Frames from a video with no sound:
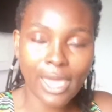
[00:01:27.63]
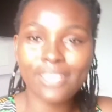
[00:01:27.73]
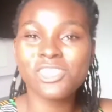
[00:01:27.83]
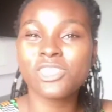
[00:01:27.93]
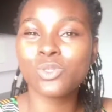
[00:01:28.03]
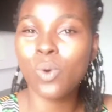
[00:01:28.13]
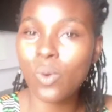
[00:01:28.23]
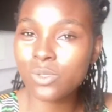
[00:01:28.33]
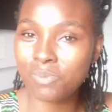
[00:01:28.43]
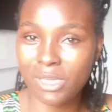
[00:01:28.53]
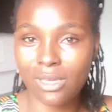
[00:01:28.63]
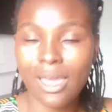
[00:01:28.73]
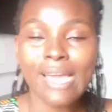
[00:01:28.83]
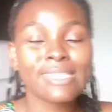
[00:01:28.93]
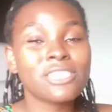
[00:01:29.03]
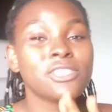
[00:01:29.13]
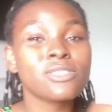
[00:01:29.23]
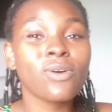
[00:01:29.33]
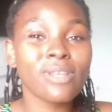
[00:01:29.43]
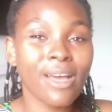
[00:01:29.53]
and she told Biggie that
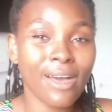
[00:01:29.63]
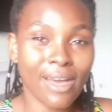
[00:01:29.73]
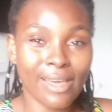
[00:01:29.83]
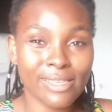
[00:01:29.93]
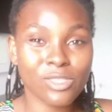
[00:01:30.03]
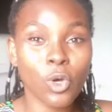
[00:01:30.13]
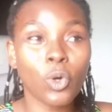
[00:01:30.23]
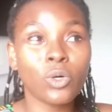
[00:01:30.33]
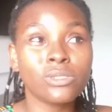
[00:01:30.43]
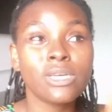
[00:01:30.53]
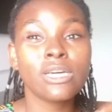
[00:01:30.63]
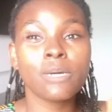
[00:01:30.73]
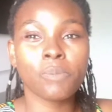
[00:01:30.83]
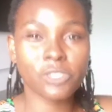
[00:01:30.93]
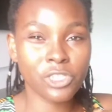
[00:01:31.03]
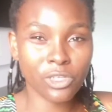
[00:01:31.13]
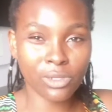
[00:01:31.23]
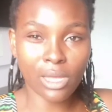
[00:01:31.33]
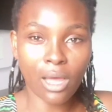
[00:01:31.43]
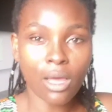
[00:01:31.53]
she's got her eyes on a
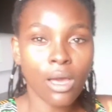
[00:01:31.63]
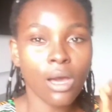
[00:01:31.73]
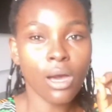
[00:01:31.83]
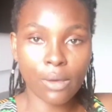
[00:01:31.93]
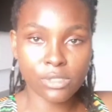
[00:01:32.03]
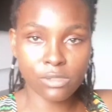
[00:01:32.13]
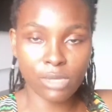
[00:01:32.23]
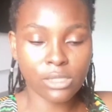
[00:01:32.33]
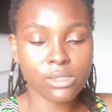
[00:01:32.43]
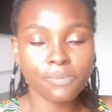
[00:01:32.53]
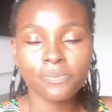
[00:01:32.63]
particular housemate,